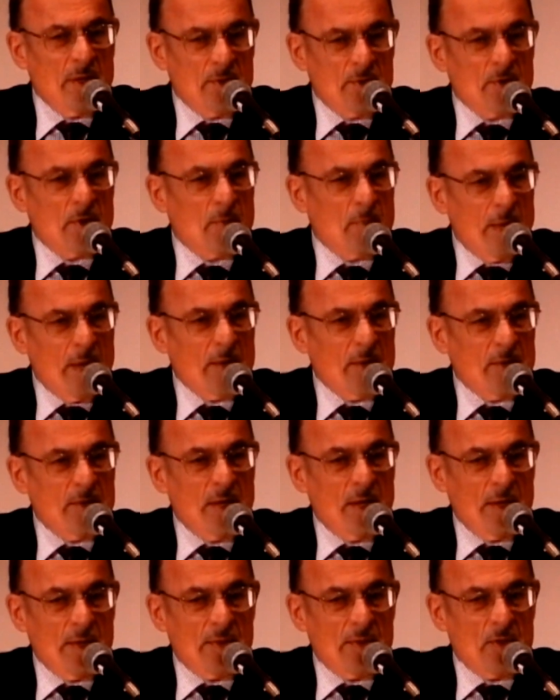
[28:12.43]
is it about
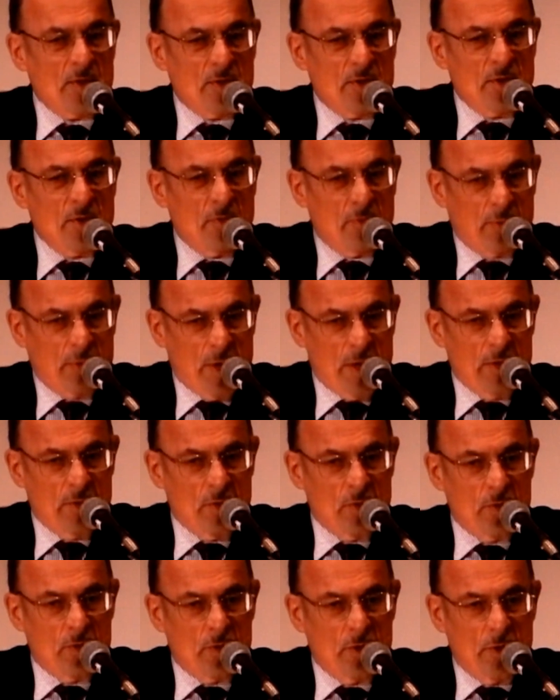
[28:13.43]
death that so
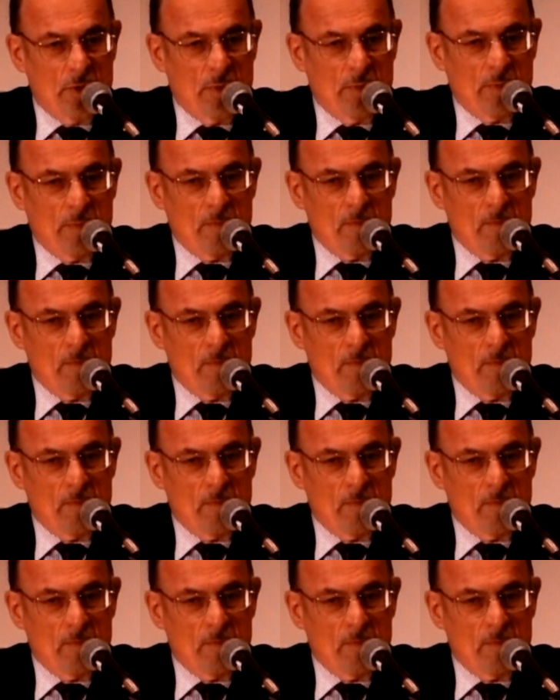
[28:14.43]
frightens you?